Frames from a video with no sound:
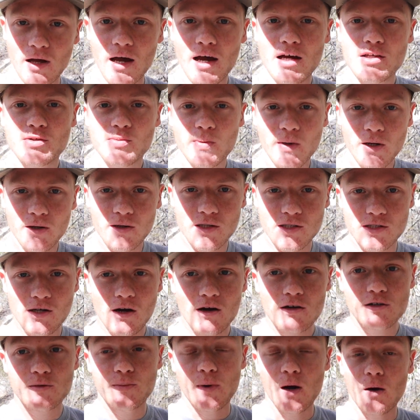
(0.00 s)
As we already
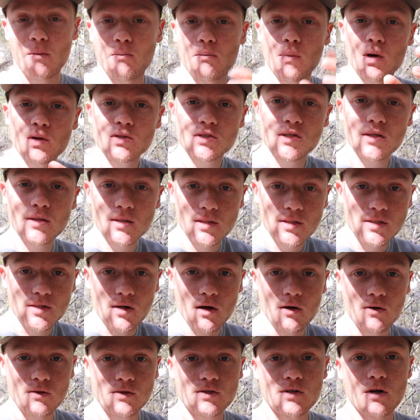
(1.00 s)
talked about, most of these
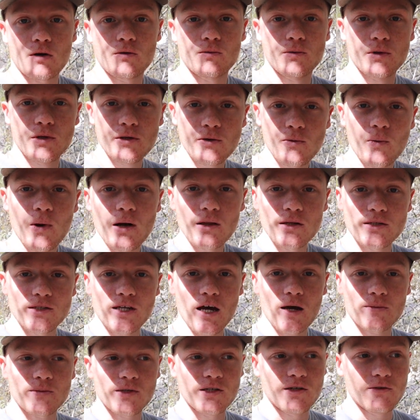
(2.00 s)
oaks are really well
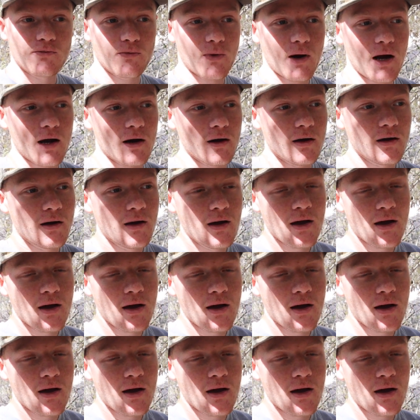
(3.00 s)
adapted to fire.